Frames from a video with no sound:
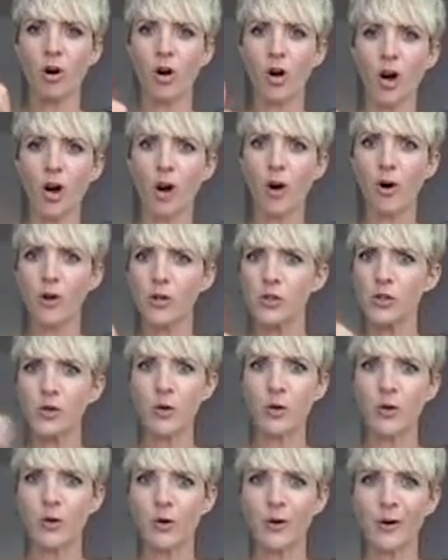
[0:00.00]
heart
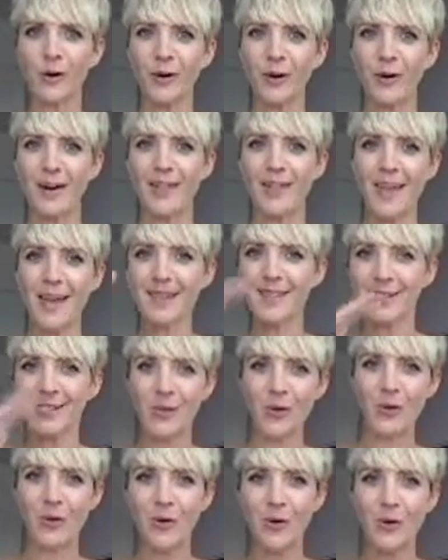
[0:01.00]
or yes or
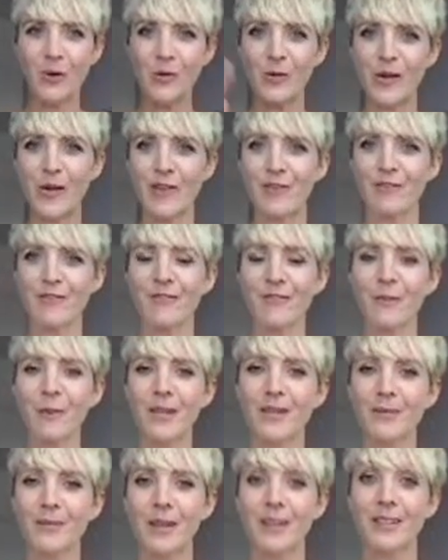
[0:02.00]
no if
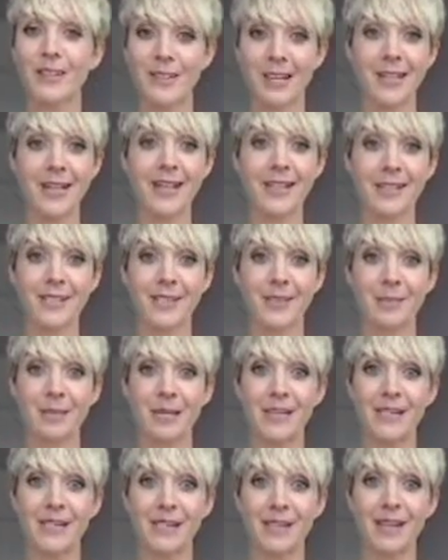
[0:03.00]
whether that answer
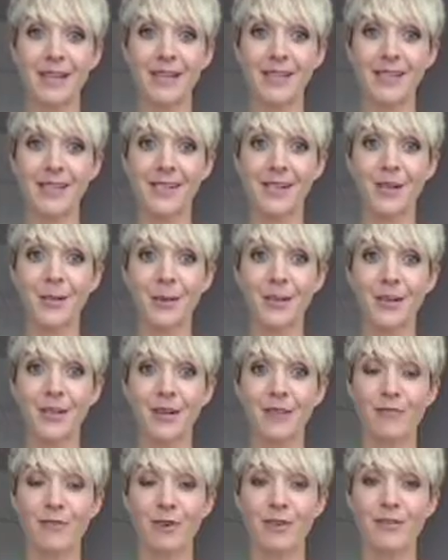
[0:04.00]
made sense and whether
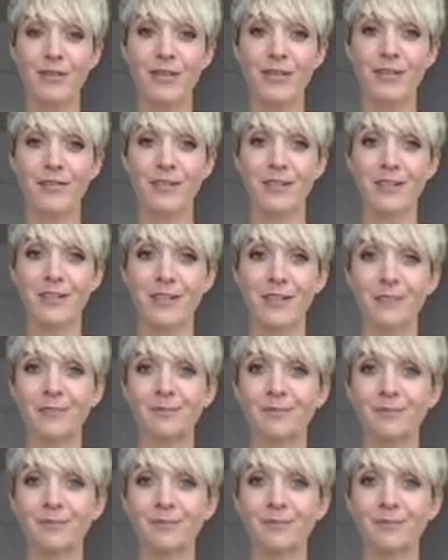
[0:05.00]
I've covered everything.